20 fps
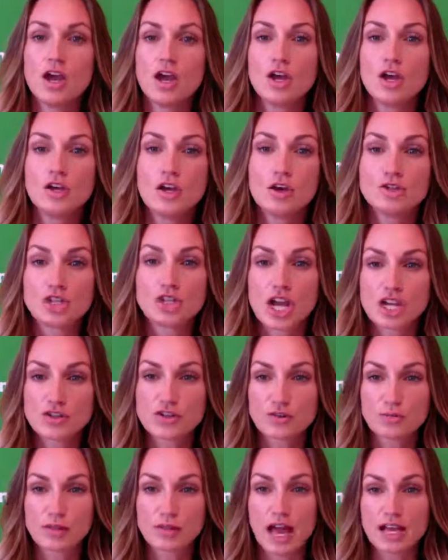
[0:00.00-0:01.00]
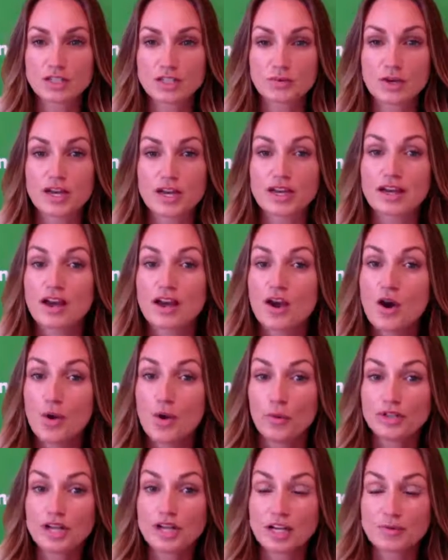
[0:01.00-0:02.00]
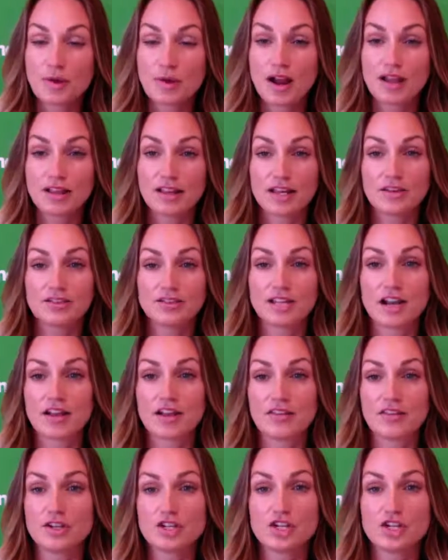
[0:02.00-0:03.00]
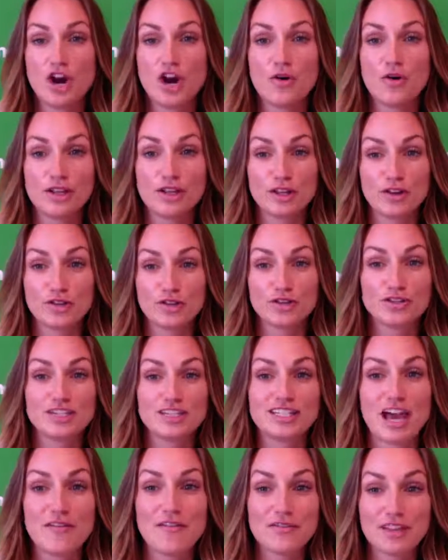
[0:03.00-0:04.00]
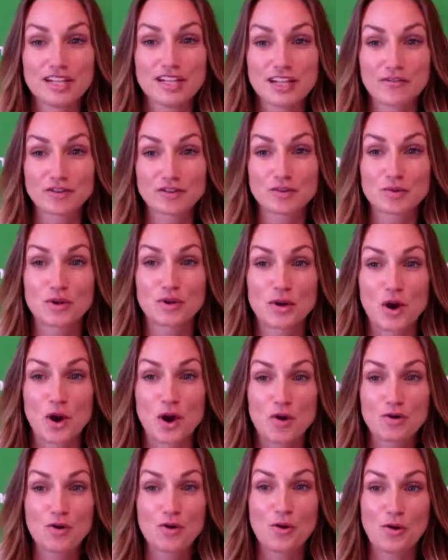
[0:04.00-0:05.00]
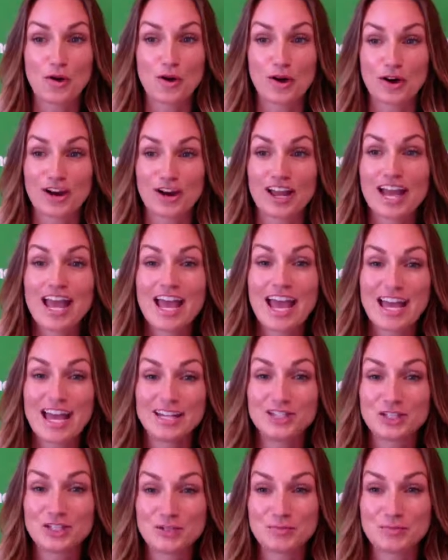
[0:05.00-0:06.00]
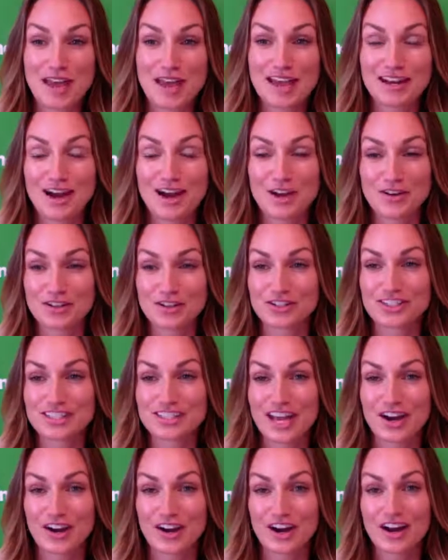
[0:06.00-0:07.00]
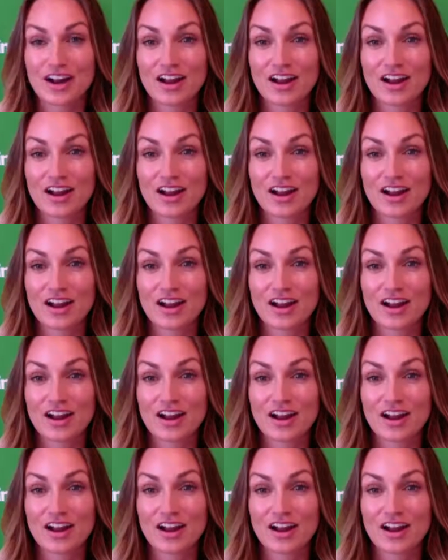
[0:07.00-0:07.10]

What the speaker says: No change from last week. We talked about it, like you said, on this show. We learned there's definitely a difference between O'Korn and Spate under center.